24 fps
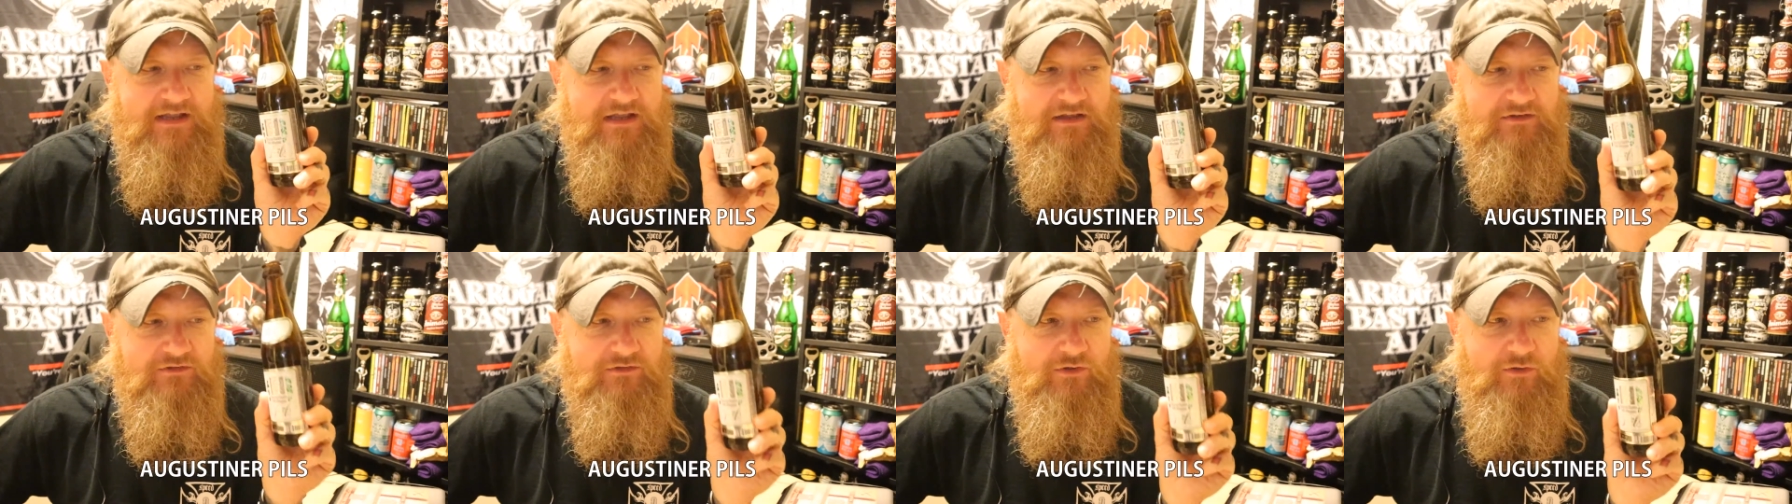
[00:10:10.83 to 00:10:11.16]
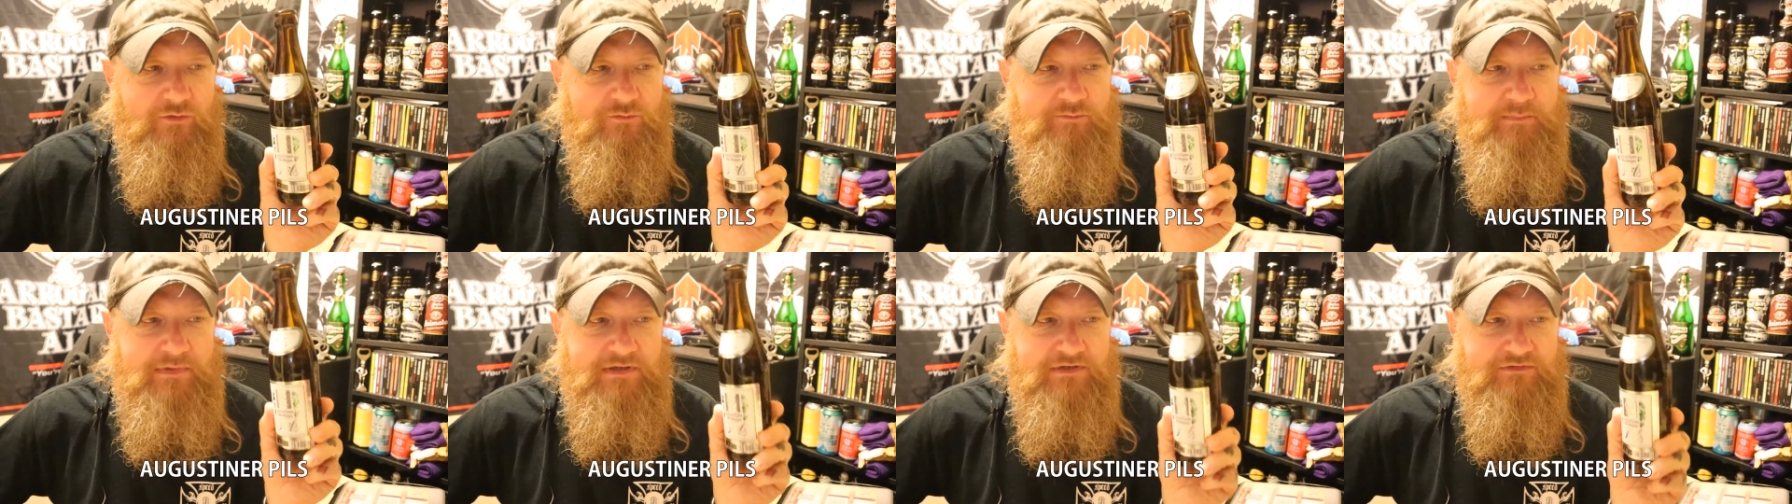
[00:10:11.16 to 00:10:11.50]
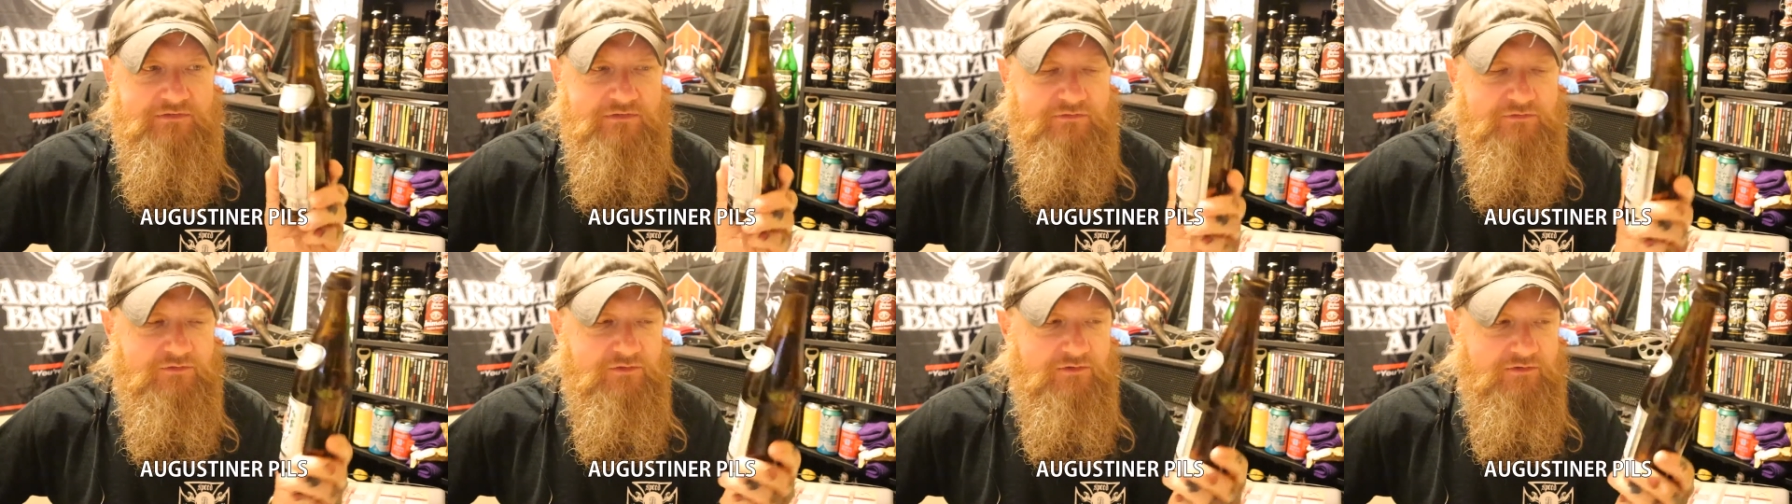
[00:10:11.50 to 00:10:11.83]
It's on
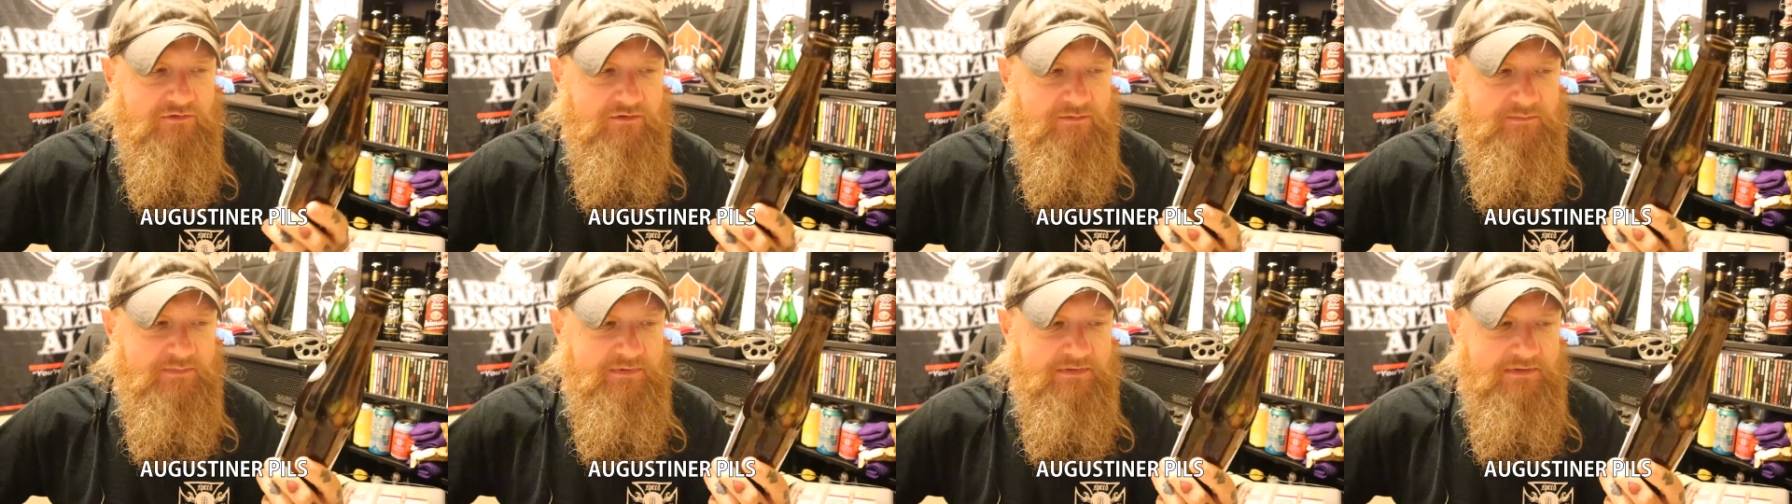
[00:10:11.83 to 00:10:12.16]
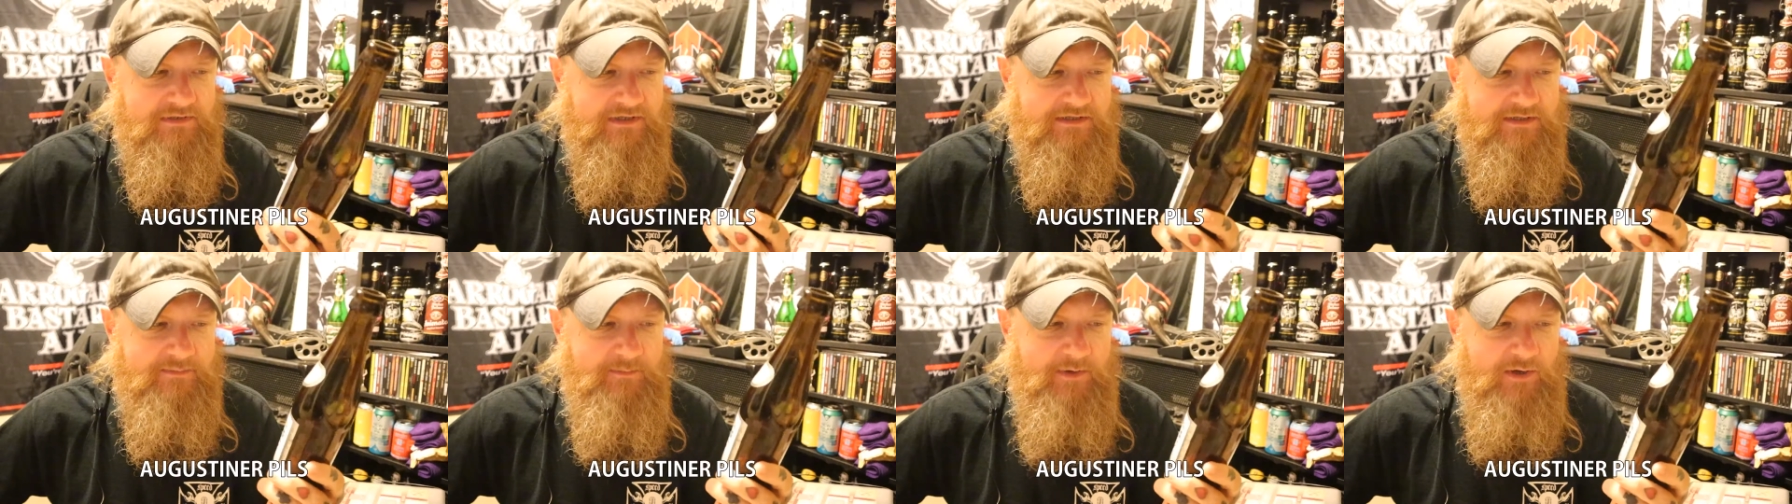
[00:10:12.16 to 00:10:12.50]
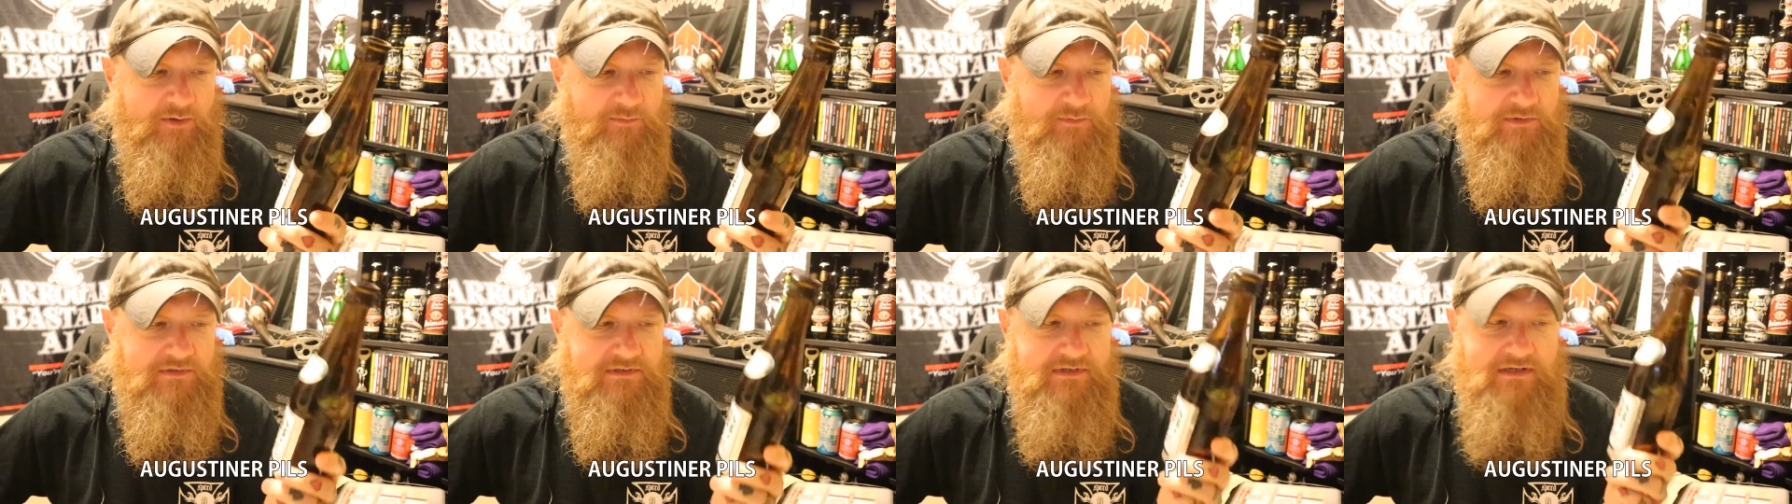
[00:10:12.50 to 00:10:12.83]
Beers of Europe at the
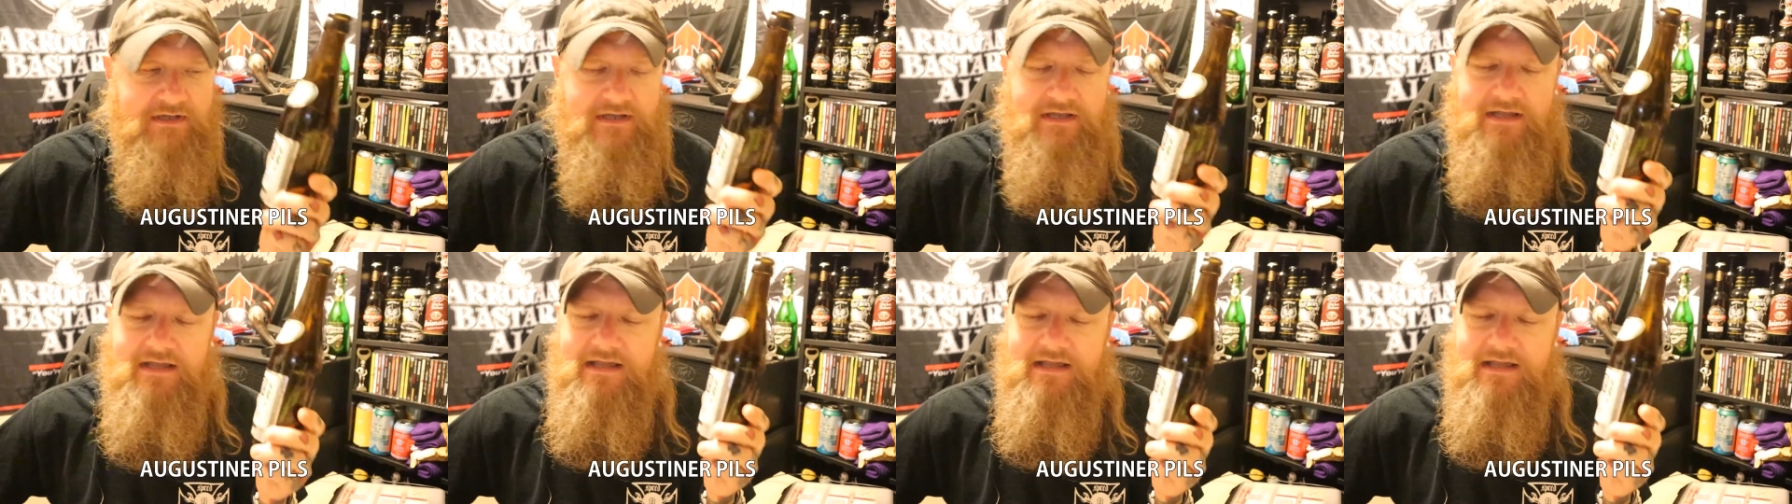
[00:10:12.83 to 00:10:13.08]
moment,